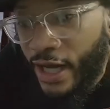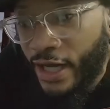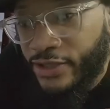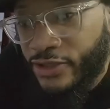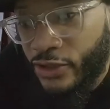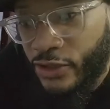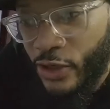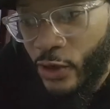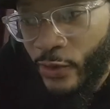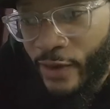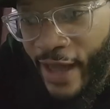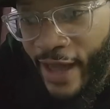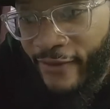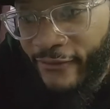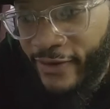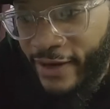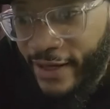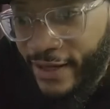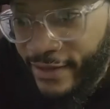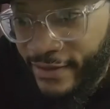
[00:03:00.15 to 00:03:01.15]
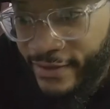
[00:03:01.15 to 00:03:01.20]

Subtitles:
So you don't have any of